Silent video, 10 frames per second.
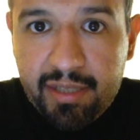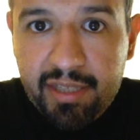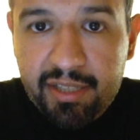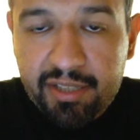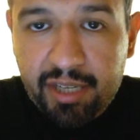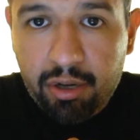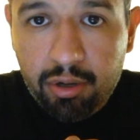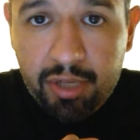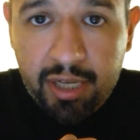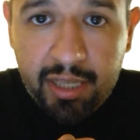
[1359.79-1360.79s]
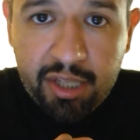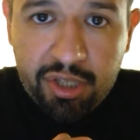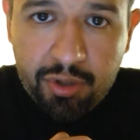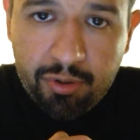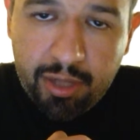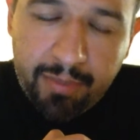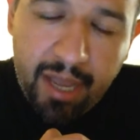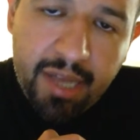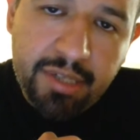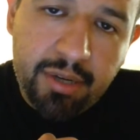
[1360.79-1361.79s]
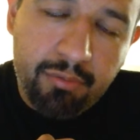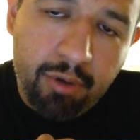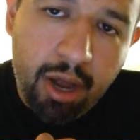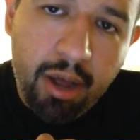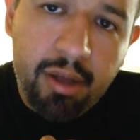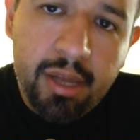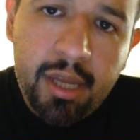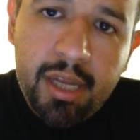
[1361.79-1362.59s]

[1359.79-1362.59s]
because they're saying, oh, he had such a grueling match on Raw,